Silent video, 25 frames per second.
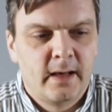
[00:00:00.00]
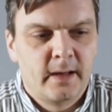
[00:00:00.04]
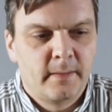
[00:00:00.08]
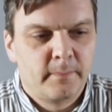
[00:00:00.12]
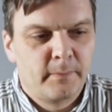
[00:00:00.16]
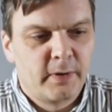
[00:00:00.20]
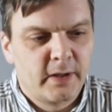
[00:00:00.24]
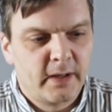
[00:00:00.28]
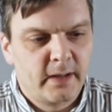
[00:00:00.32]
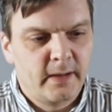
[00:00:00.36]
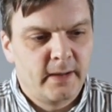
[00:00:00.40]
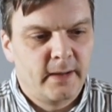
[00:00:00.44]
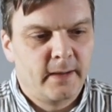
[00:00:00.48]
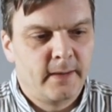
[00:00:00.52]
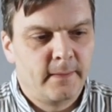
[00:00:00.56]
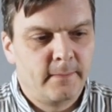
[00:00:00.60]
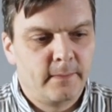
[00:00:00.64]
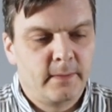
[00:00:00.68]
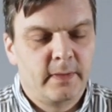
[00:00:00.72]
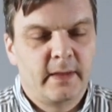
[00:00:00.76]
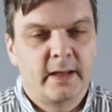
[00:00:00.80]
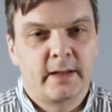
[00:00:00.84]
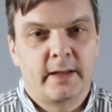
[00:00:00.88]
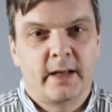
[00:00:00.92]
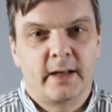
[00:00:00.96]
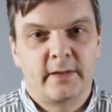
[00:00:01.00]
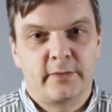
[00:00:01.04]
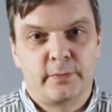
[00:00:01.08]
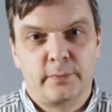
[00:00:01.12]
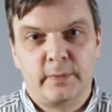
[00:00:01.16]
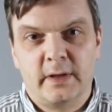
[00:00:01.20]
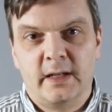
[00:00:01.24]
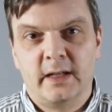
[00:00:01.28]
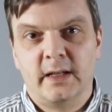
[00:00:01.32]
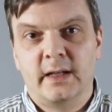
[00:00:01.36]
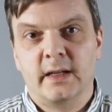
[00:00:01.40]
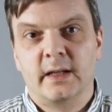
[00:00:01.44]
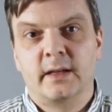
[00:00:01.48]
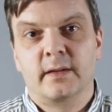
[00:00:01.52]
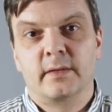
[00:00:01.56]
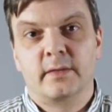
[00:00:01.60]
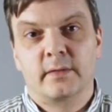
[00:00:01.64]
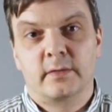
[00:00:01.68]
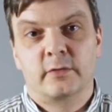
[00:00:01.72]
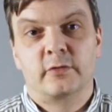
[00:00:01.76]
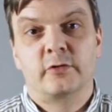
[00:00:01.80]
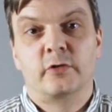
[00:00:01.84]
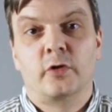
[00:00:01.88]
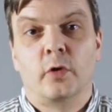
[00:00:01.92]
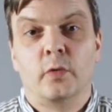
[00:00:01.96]
But that has
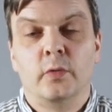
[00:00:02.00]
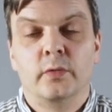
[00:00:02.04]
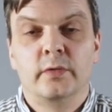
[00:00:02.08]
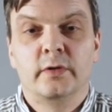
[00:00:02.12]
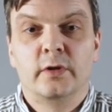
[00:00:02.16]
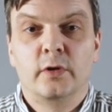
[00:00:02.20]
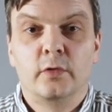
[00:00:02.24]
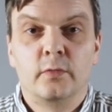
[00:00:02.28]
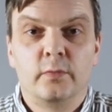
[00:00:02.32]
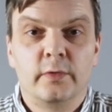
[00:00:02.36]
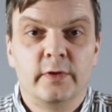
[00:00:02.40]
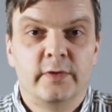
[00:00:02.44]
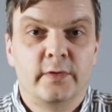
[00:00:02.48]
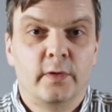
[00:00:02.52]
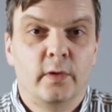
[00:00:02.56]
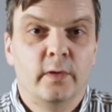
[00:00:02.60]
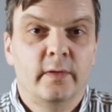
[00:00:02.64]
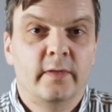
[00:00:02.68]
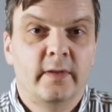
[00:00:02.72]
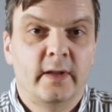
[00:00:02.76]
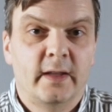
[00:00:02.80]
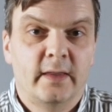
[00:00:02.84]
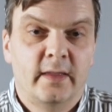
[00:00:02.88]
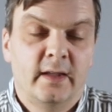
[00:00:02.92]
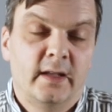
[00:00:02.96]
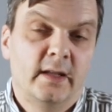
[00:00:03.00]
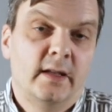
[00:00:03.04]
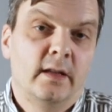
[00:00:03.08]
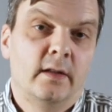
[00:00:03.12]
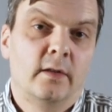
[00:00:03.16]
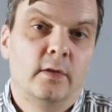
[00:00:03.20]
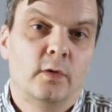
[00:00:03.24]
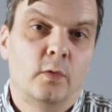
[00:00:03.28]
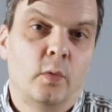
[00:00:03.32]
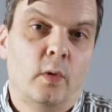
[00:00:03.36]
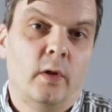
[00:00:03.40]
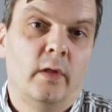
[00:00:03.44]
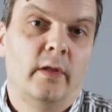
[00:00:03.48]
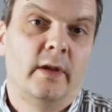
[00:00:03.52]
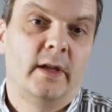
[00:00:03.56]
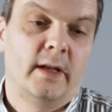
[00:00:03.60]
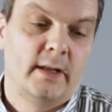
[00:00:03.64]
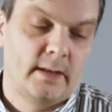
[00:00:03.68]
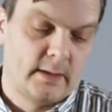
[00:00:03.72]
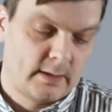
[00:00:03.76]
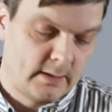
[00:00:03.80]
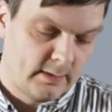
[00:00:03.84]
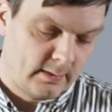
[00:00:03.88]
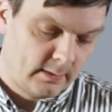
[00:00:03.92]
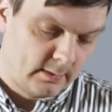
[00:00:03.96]
really shown good results, I think, in the quality.
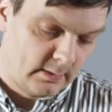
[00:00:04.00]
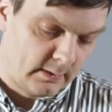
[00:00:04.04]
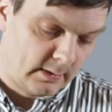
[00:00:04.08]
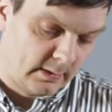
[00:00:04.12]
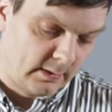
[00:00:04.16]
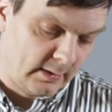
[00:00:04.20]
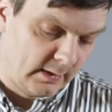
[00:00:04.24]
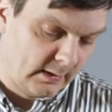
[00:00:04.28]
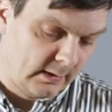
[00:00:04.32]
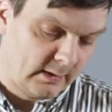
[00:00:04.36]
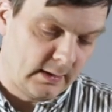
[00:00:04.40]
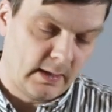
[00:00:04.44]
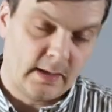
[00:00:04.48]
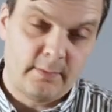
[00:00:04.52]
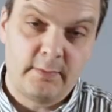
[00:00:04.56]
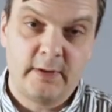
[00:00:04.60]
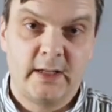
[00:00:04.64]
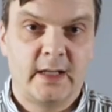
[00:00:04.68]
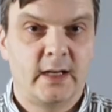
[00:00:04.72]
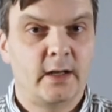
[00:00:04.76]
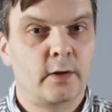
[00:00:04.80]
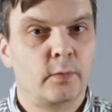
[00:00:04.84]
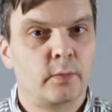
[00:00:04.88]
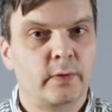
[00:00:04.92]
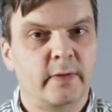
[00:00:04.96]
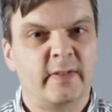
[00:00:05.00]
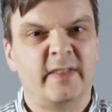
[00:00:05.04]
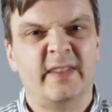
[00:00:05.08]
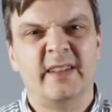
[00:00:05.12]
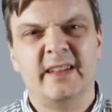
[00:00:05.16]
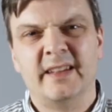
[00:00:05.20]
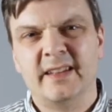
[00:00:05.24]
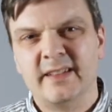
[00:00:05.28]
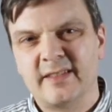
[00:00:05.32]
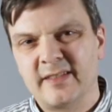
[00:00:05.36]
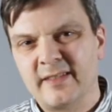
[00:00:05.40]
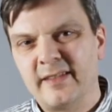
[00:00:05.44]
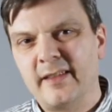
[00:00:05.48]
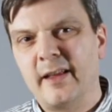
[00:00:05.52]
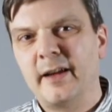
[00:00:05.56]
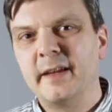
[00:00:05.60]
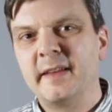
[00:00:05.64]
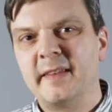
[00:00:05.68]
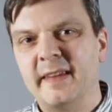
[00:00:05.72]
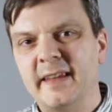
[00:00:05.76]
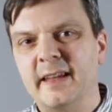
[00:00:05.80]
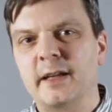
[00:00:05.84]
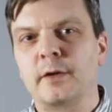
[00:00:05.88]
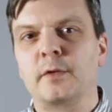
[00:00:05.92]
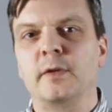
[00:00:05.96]
And I think every year we see a
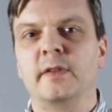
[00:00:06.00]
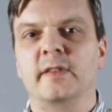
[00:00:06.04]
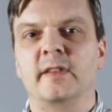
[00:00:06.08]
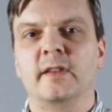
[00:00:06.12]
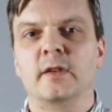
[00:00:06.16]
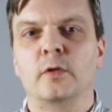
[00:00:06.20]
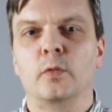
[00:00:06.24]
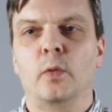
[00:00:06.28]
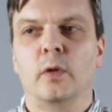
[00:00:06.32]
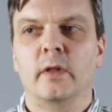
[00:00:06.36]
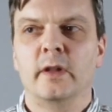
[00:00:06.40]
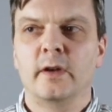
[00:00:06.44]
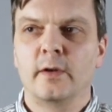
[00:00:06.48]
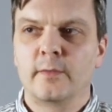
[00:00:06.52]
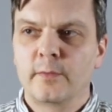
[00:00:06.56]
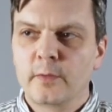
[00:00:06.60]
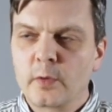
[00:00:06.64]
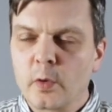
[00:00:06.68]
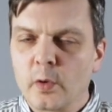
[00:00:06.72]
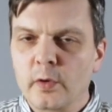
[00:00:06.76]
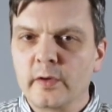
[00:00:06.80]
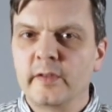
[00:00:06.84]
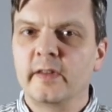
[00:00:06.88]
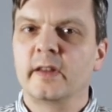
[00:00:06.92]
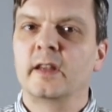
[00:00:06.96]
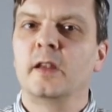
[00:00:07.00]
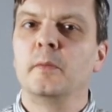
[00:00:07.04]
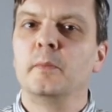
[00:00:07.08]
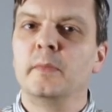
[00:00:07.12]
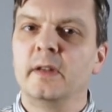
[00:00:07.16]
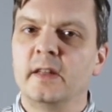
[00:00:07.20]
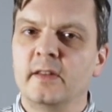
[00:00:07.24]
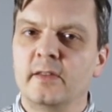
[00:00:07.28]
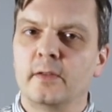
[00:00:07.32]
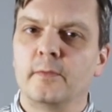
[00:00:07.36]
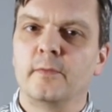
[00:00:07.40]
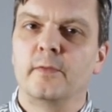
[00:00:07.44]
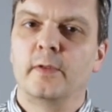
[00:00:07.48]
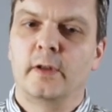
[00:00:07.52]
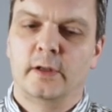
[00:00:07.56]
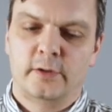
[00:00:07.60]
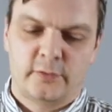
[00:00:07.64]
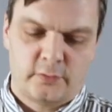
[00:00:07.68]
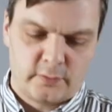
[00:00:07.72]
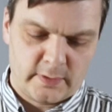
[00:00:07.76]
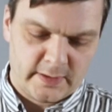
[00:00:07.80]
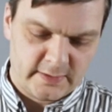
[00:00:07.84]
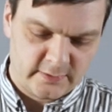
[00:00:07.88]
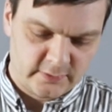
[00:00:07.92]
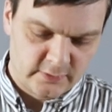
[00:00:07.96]
slight increase in quality. Of course, there can be some
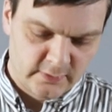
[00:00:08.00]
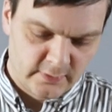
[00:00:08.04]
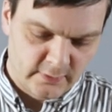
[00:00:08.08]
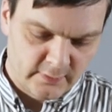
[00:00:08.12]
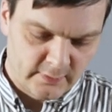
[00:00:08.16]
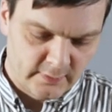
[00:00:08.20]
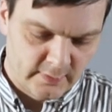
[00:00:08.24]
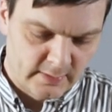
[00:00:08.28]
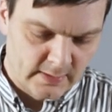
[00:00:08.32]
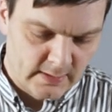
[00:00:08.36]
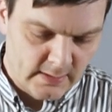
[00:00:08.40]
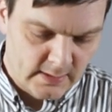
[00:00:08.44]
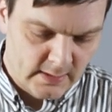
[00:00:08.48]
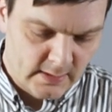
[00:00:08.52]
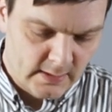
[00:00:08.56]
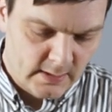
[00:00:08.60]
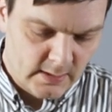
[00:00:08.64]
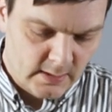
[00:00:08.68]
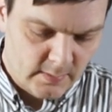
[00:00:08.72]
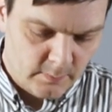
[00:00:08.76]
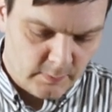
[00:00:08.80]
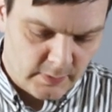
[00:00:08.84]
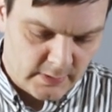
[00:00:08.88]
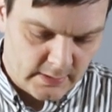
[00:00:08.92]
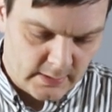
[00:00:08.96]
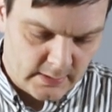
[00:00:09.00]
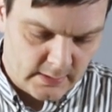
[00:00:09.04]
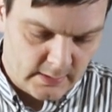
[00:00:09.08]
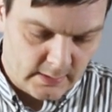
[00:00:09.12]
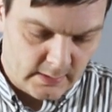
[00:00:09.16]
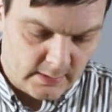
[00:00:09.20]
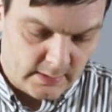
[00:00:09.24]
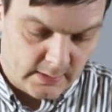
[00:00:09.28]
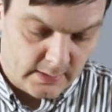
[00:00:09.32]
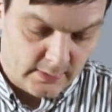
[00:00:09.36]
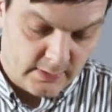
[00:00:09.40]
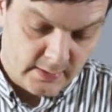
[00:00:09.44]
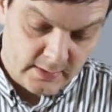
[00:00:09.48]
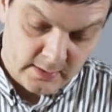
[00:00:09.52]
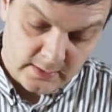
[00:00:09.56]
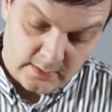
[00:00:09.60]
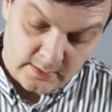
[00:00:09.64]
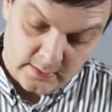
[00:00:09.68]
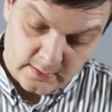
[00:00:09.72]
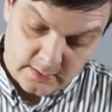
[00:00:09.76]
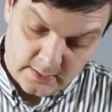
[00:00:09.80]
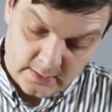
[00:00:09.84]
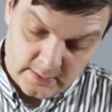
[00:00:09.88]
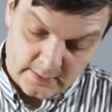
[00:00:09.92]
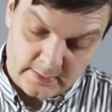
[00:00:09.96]
fluctuations. But I
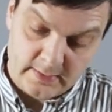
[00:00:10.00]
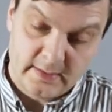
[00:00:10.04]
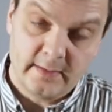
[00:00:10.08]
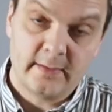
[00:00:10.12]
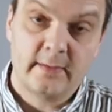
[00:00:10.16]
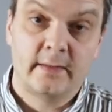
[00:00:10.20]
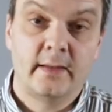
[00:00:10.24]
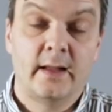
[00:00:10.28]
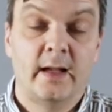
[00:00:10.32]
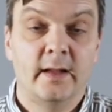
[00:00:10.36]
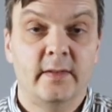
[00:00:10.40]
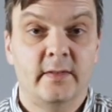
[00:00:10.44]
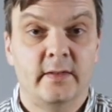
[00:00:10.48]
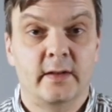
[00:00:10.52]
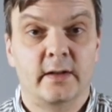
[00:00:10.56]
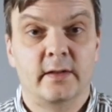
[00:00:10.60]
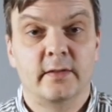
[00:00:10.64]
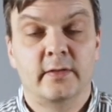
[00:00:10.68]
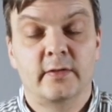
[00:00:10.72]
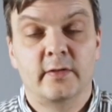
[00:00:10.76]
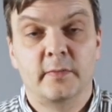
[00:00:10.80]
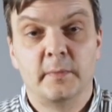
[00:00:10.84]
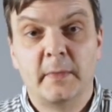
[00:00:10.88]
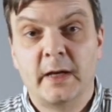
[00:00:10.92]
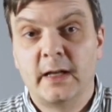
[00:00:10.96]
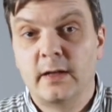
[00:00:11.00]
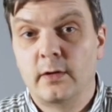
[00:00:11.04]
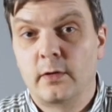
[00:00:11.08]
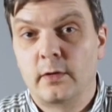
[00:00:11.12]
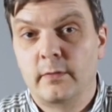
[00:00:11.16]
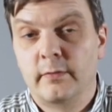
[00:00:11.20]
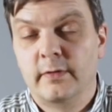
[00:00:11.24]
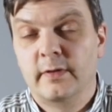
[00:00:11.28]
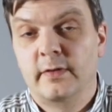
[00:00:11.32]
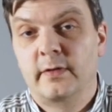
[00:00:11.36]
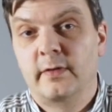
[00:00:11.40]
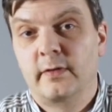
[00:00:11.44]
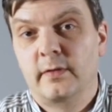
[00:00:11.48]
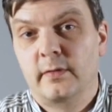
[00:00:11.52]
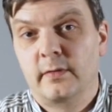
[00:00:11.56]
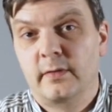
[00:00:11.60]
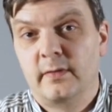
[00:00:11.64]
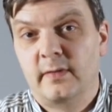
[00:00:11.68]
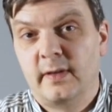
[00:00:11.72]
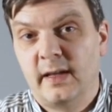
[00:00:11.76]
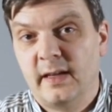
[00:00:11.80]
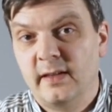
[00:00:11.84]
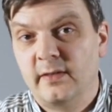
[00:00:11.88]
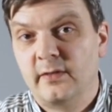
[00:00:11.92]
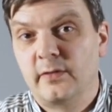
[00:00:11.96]
think at least last year's main harvest
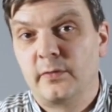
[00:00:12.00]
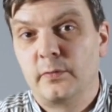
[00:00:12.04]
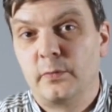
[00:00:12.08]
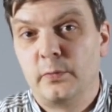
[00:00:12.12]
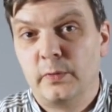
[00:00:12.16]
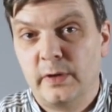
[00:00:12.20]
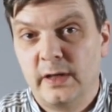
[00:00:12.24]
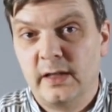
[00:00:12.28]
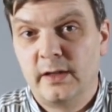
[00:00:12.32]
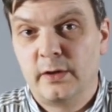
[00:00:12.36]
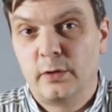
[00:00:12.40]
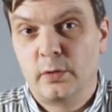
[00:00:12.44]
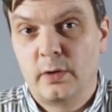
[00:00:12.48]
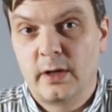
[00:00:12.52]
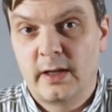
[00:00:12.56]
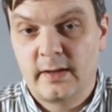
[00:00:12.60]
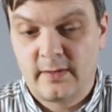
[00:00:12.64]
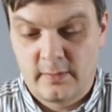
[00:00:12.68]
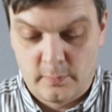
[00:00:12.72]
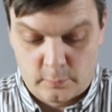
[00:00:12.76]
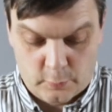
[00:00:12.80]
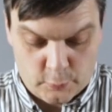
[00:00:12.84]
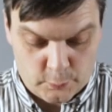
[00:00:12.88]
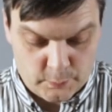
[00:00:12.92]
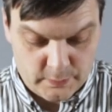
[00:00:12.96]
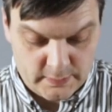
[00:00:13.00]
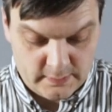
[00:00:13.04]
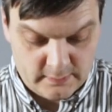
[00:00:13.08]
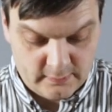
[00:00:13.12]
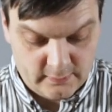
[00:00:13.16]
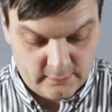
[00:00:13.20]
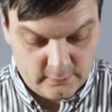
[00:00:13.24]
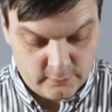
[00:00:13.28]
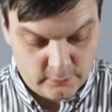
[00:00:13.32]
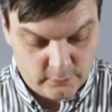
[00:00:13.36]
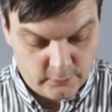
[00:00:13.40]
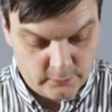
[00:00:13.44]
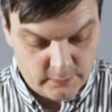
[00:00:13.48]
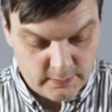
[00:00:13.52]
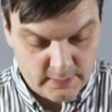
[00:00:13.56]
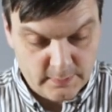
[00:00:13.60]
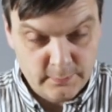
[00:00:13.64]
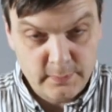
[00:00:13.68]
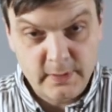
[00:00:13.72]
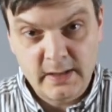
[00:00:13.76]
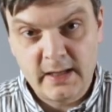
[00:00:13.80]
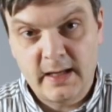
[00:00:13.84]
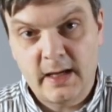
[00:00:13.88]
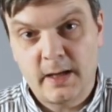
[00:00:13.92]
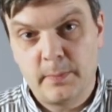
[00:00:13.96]
tastes really good at the moment. So I'm
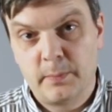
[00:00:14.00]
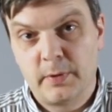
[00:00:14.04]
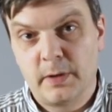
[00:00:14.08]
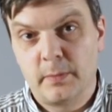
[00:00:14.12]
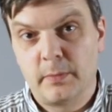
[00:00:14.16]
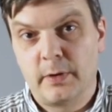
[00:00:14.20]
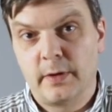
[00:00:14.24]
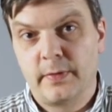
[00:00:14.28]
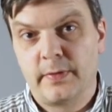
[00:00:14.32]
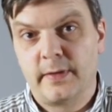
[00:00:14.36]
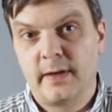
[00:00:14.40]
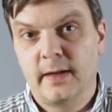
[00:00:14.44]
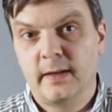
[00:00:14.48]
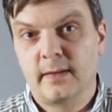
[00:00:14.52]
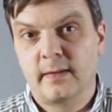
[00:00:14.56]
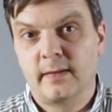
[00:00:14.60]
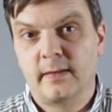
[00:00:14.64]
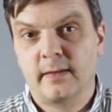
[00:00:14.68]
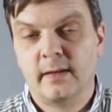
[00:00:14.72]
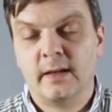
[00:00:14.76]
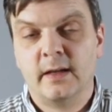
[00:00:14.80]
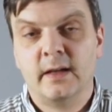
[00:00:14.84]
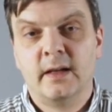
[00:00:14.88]
really happy about that.